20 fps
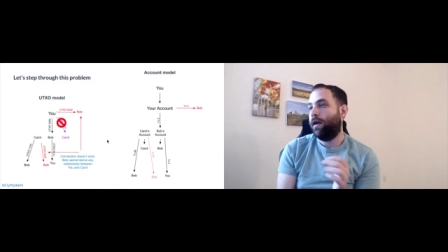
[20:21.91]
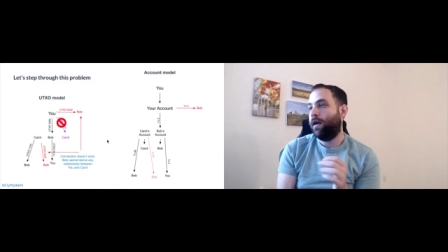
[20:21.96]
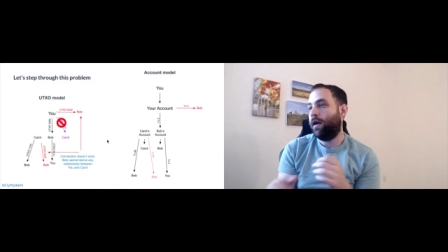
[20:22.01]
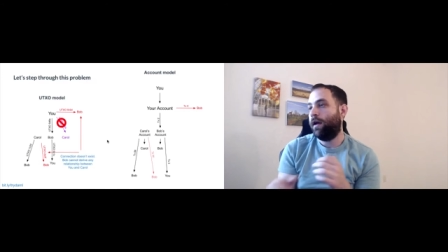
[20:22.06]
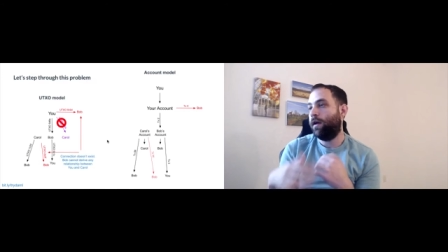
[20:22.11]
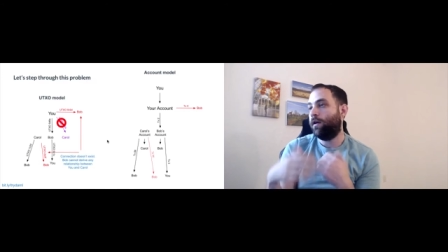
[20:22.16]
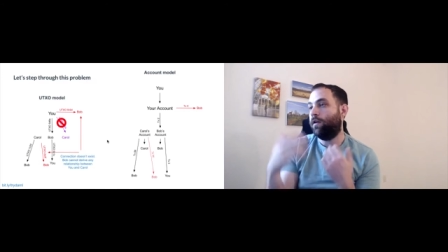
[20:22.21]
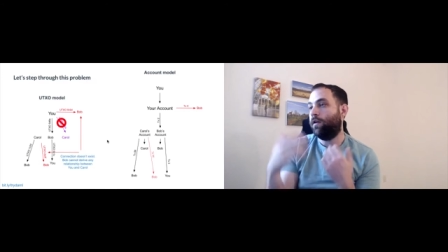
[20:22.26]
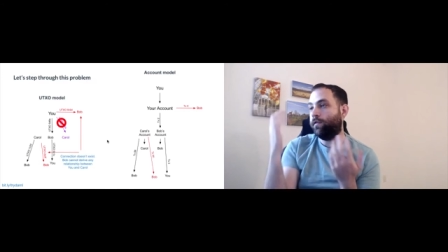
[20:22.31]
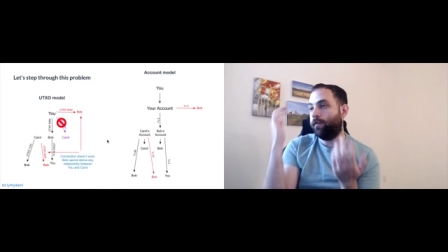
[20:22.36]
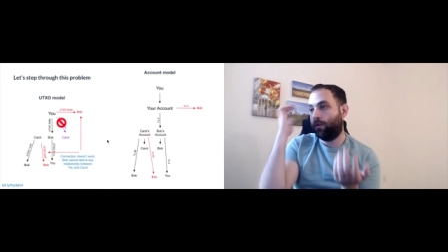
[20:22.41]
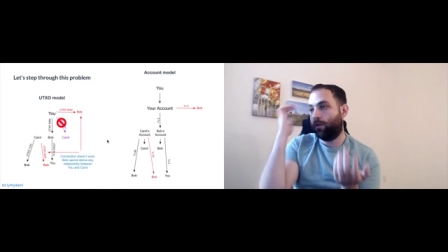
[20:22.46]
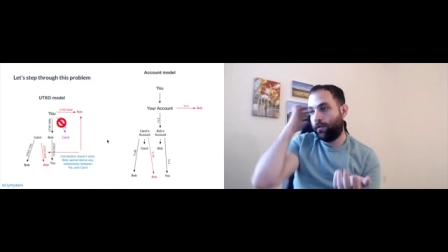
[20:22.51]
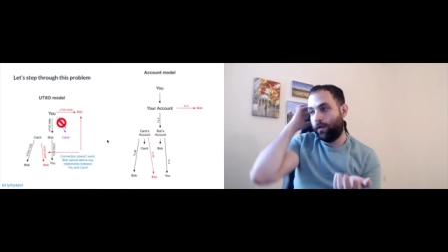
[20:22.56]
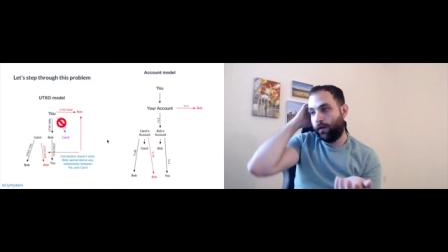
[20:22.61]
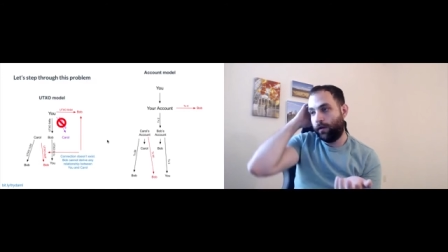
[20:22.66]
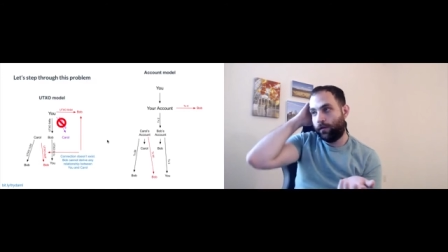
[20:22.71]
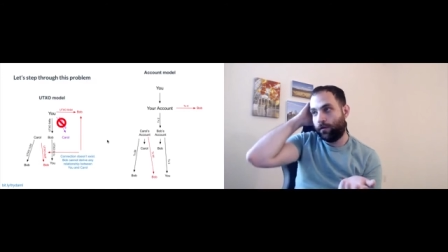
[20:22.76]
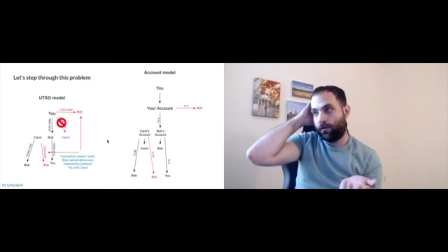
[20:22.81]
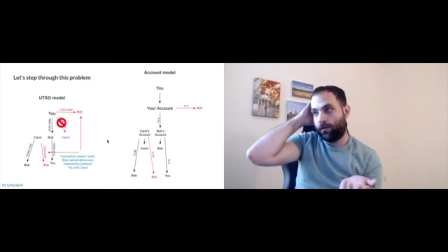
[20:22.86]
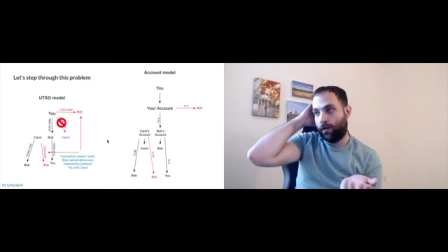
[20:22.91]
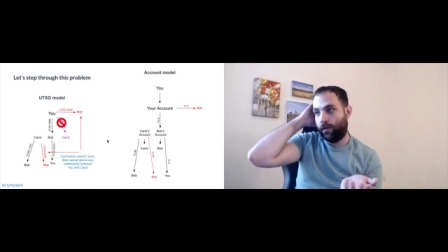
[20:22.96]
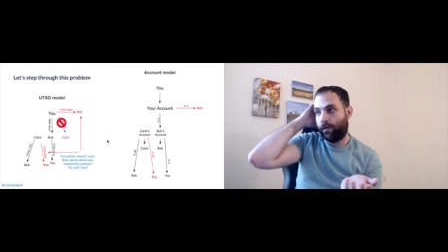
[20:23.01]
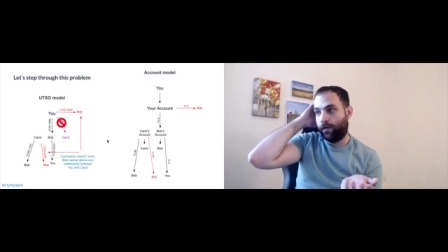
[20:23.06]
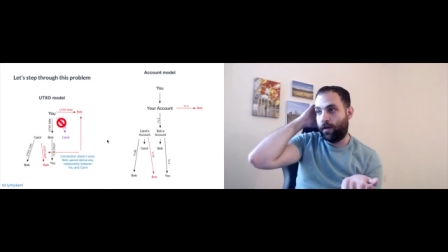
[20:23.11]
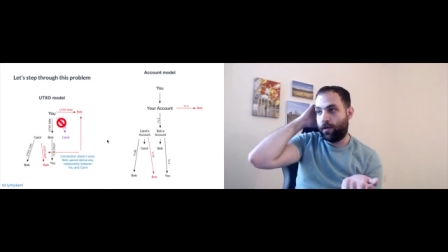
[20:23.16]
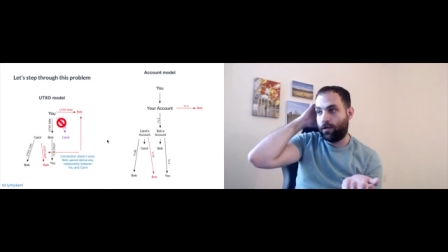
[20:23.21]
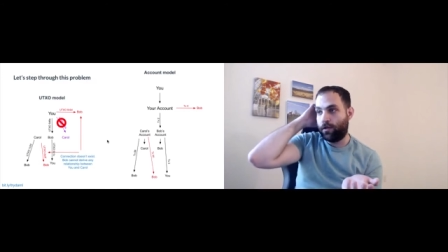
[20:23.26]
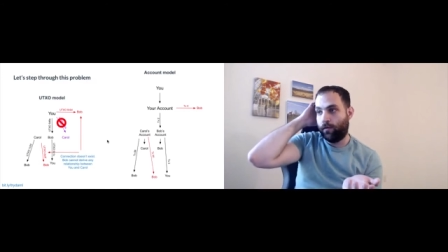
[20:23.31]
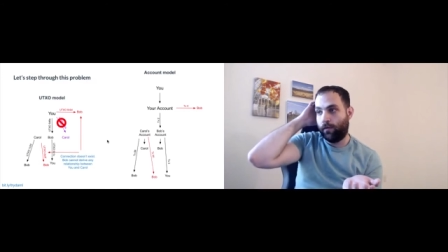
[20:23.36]
and goes and creates a
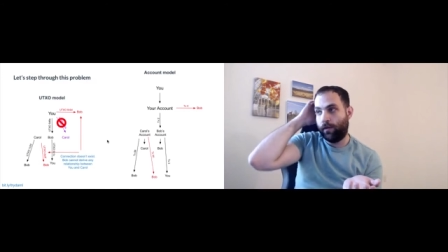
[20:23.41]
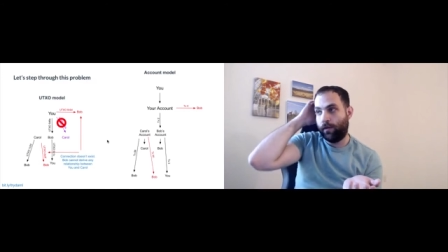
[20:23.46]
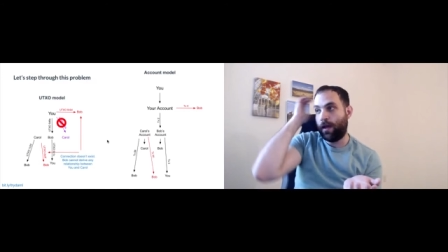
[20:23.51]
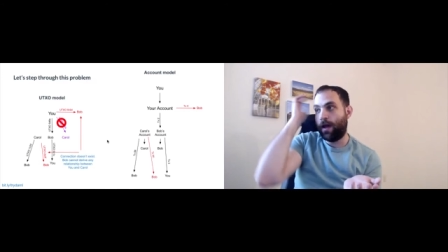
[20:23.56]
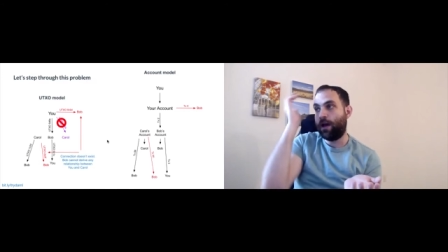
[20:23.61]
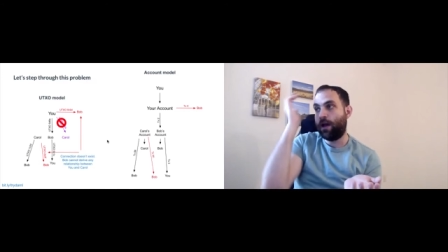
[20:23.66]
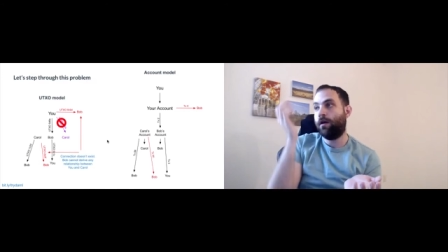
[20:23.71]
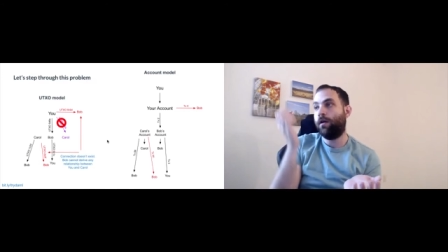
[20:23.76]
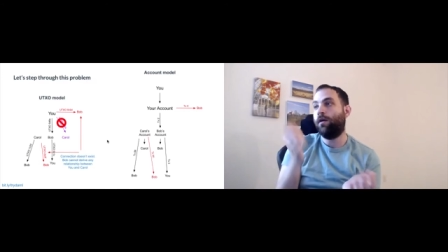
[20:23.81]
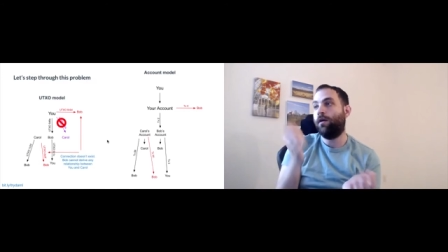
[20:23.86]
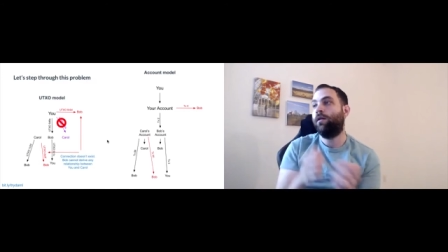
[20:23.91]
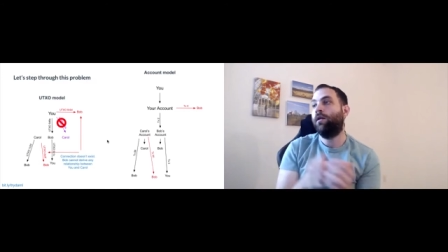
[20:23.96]
transaction with Carol.